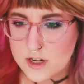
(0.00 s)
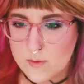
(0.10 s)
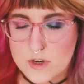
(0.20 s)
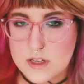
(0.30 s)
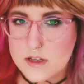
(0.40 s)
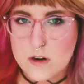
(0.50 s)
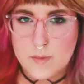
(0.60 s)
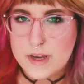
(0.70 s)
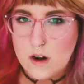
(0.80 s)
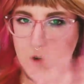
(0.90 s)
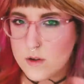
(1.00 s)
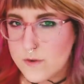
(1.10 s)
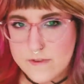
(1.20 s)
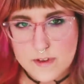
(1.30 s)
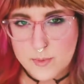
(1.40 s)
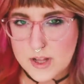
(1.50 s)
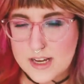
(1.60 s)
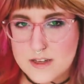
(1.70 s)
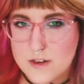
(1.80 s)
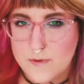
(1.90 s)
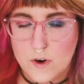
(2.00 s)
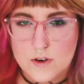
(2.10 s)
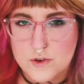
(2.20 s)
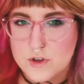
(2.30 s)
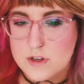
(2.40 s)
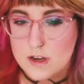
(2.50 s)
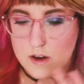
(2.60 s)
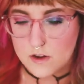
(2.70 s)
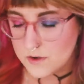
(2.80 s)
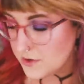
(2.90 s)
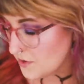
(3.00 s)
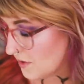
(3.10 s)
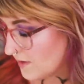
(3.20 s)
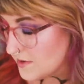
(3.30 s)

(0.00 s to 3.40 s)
It was a little bit all over the place as far as just like color story.